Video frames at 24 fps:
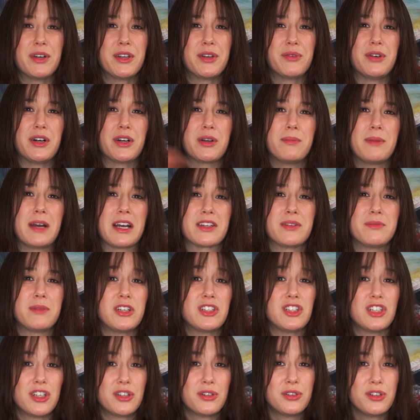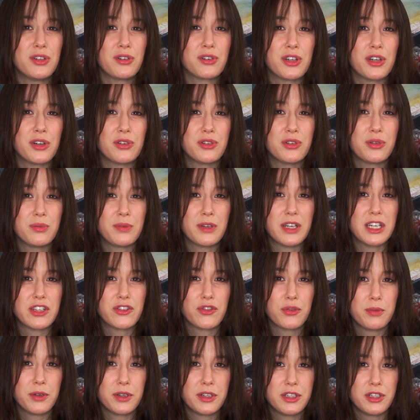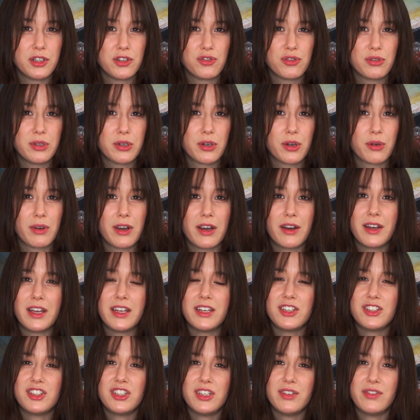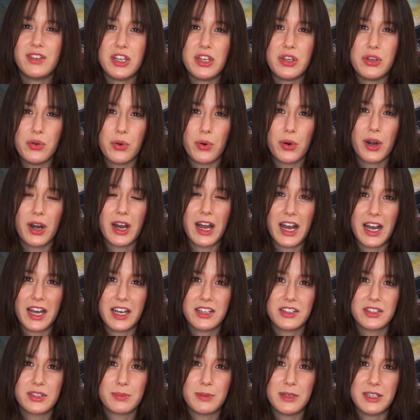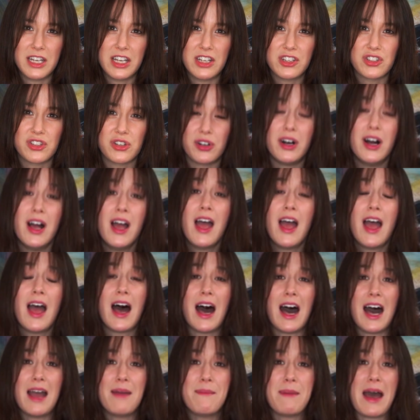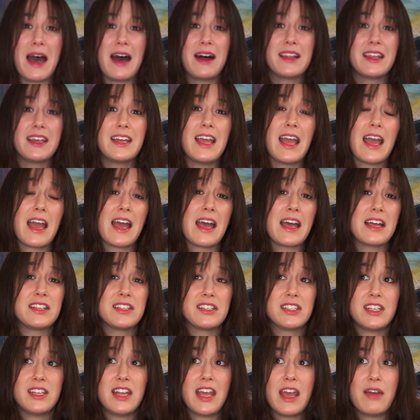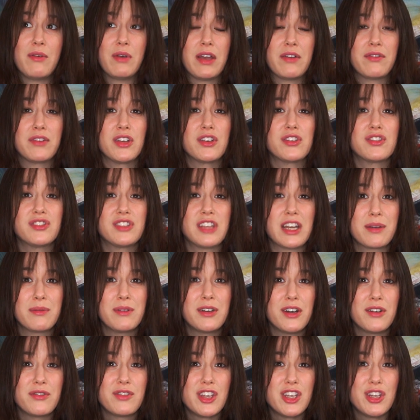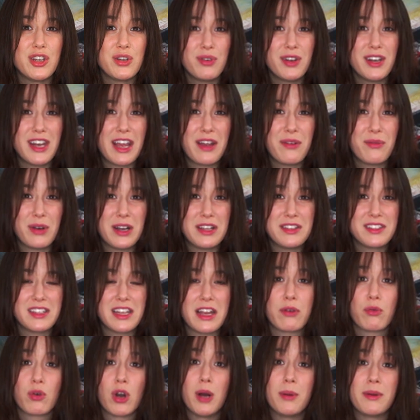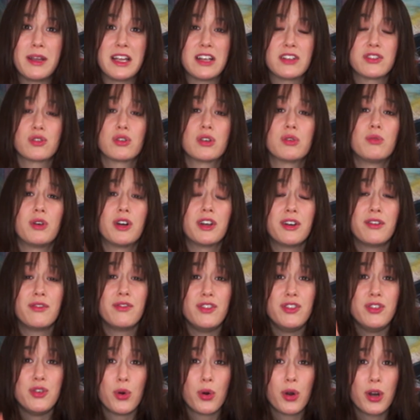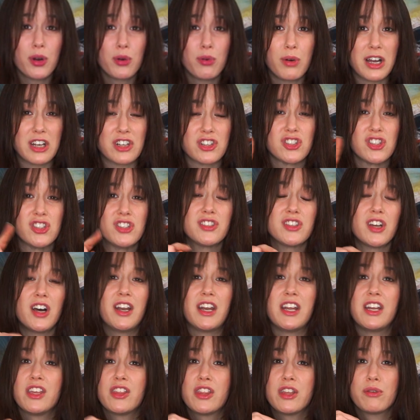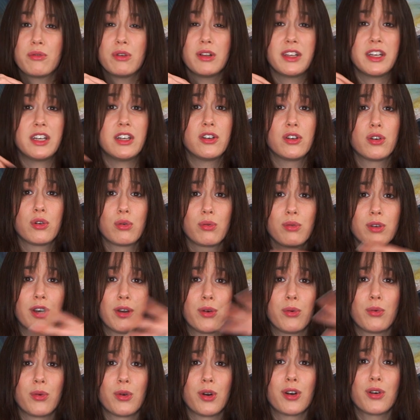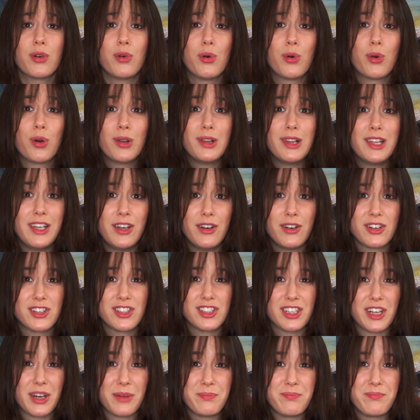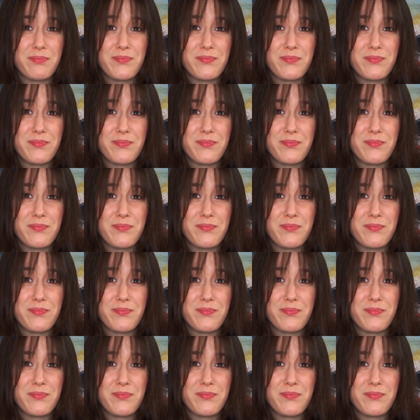and welcome back to my channel, your go-to place for building your dream career and achieving your highest potential. I'm Allie, and today we have another segment of Q&A Wednesday where I'll be answering one of your questions on anything related to career, work, or leadership.